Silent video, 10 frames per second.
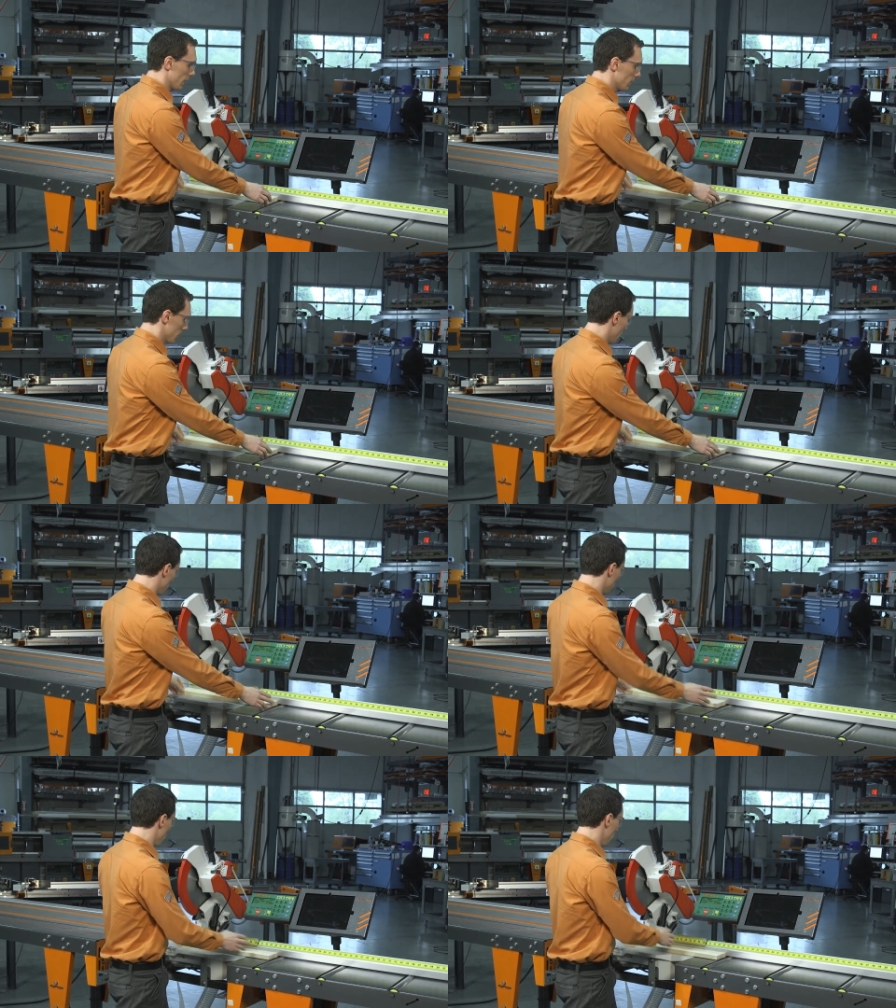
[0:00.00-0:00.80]
length
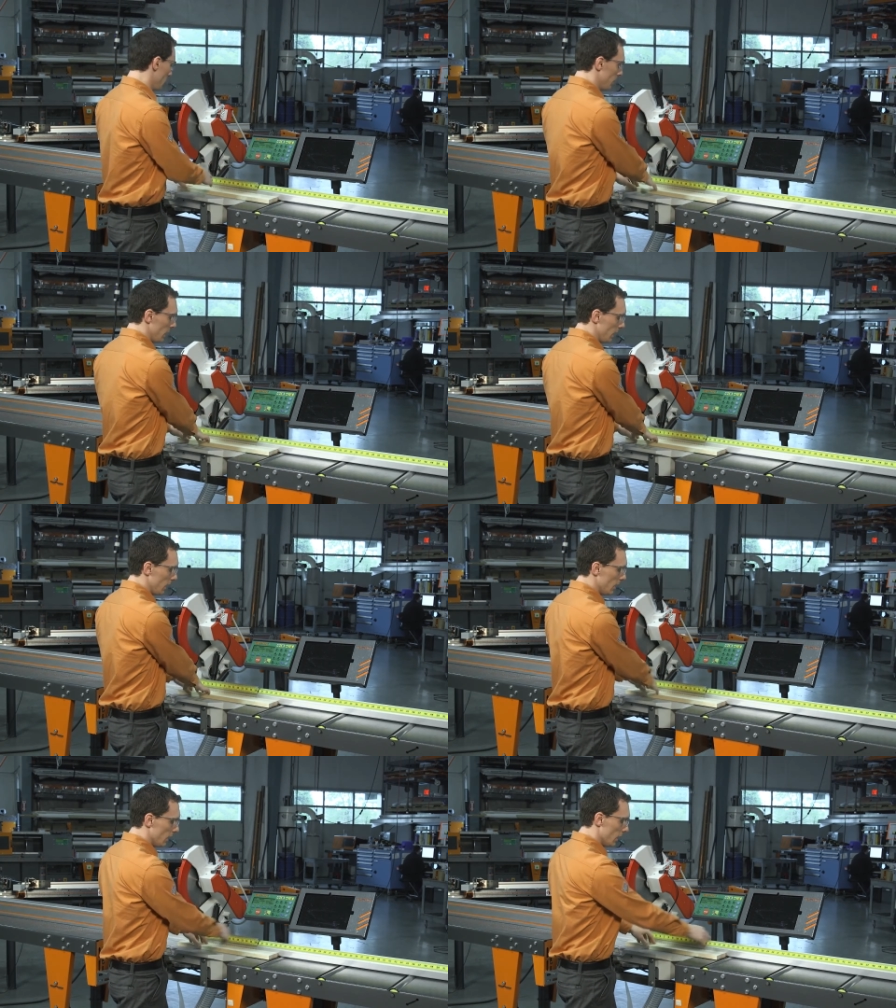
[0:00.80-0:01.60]
is going to
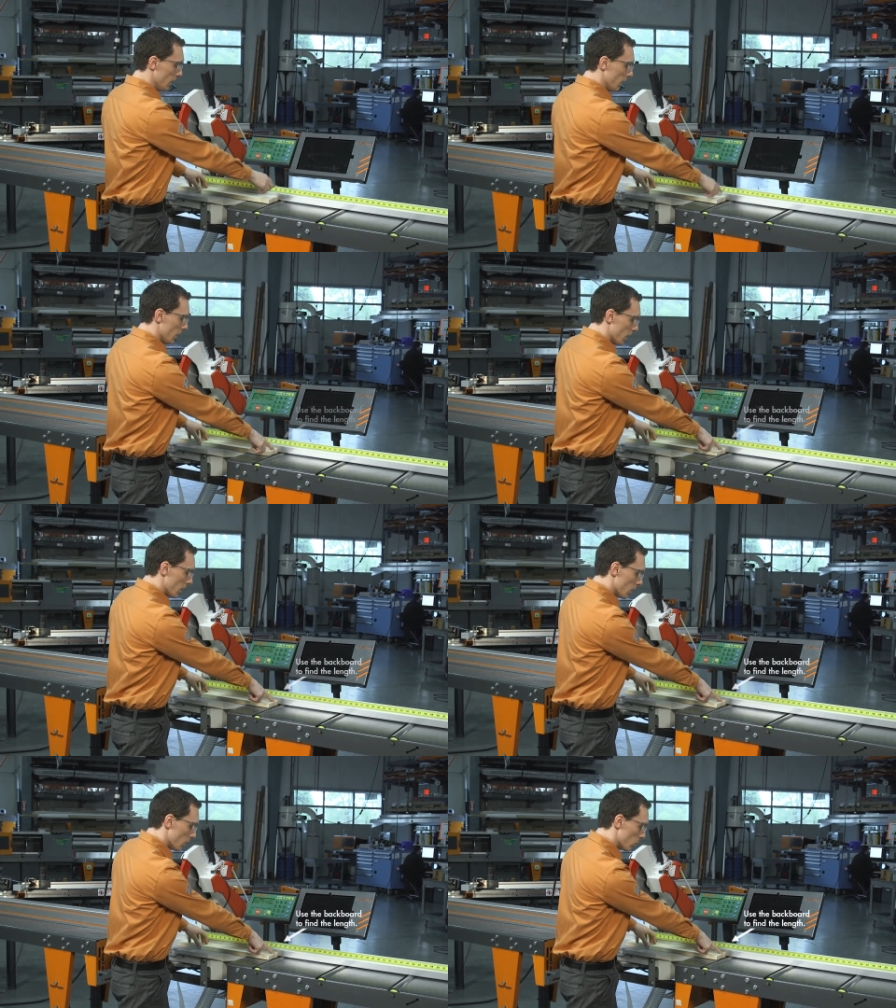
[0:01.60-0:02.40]
be
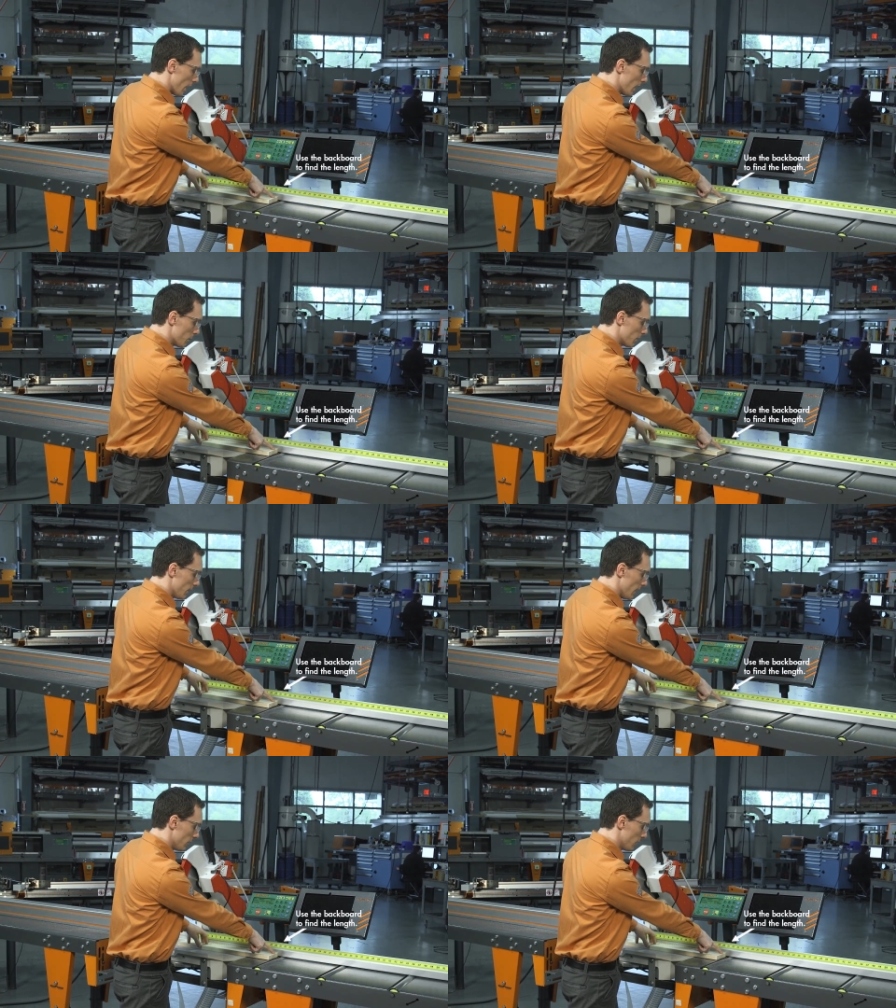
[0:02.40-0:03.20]
right up to
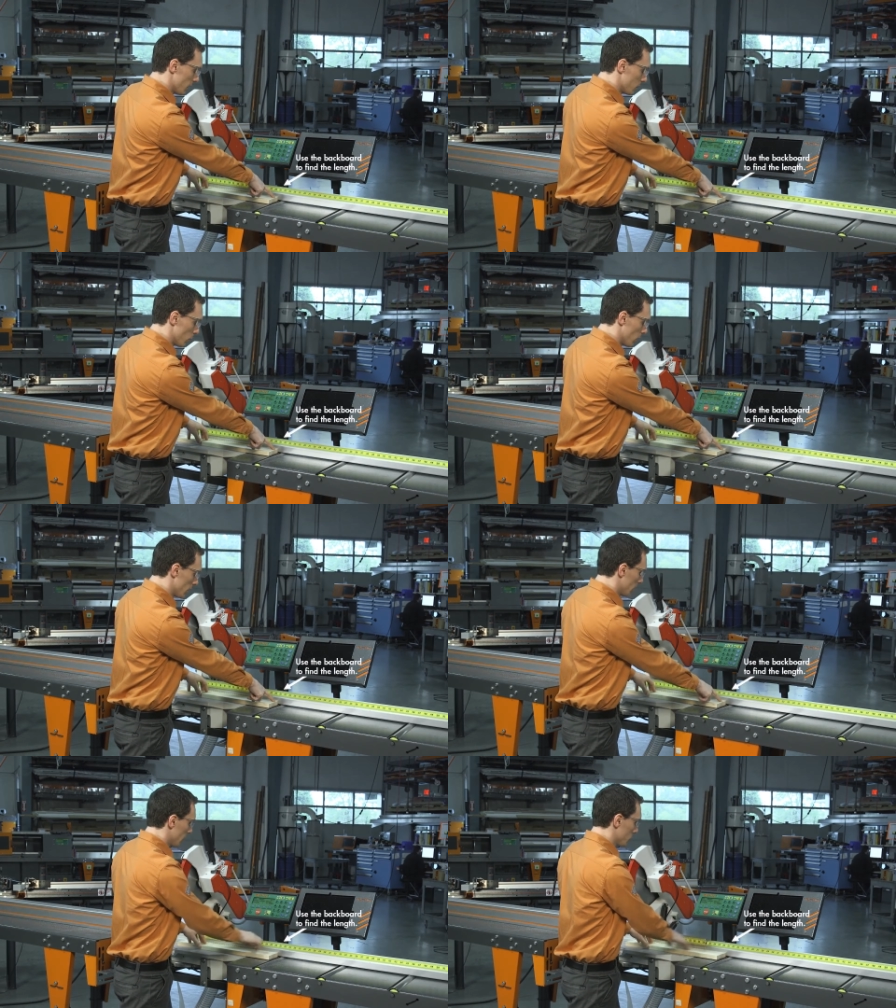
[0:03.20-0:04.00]
the edge of this
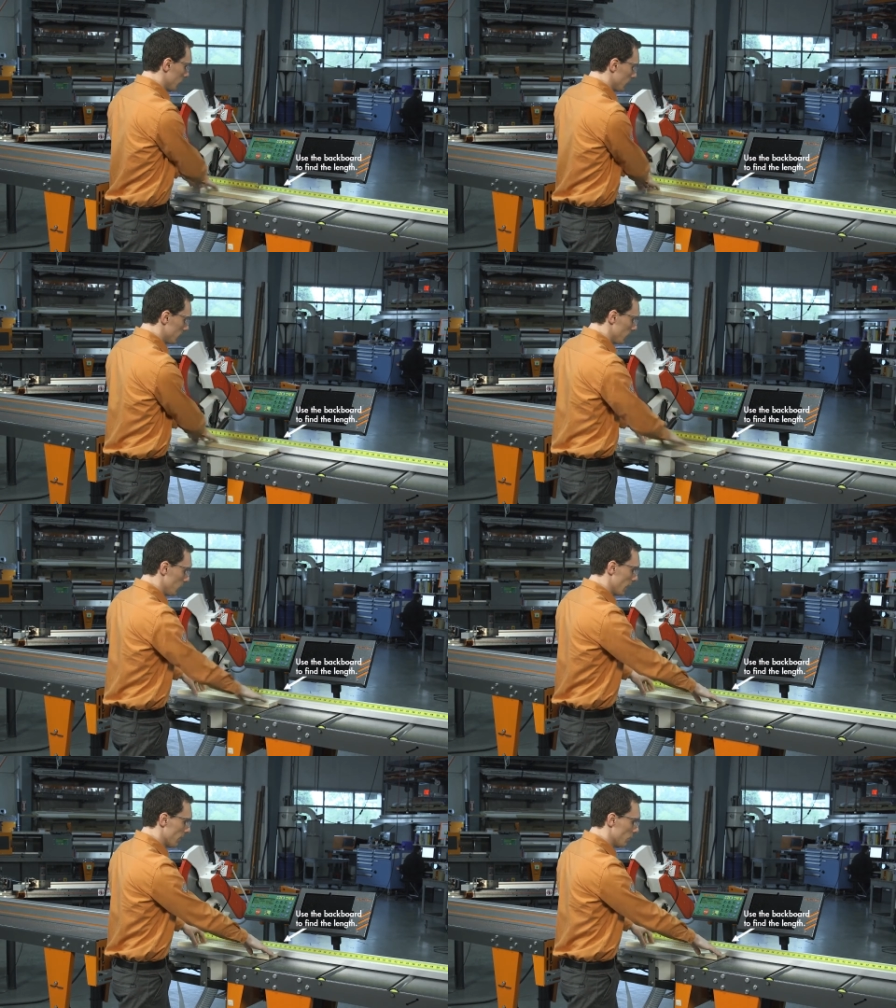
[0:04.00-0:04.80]
board, because we can see
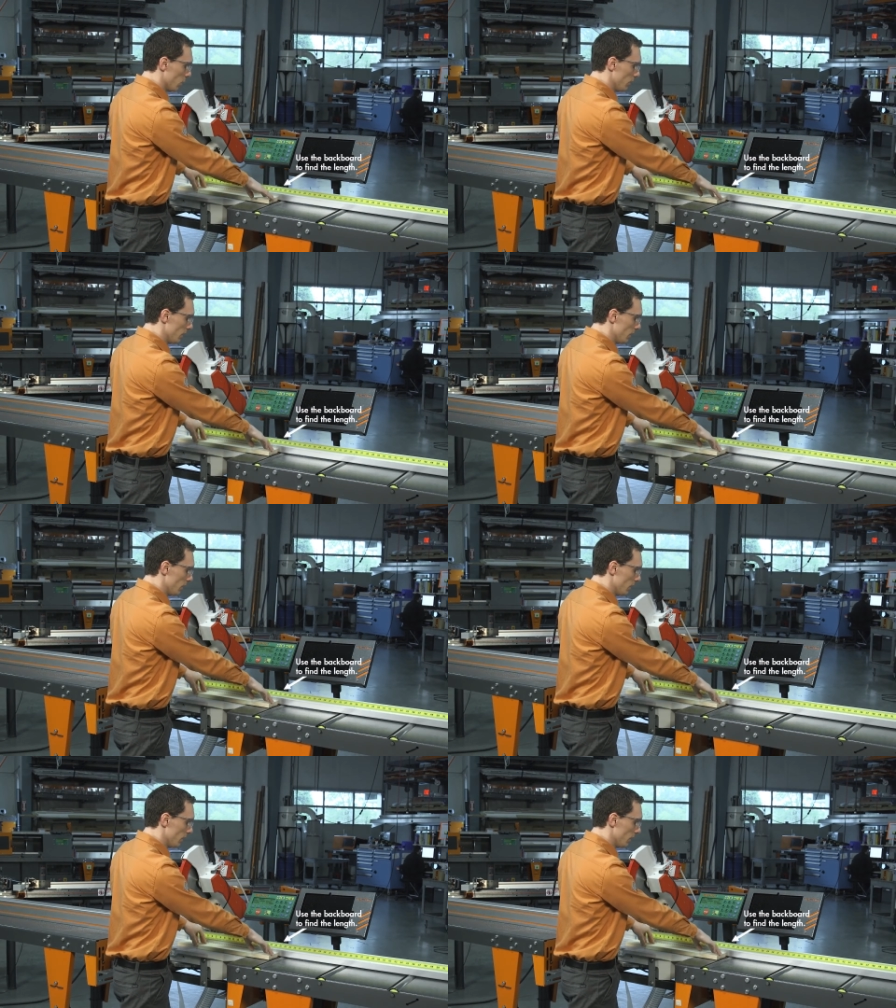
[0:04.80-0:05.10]
we have no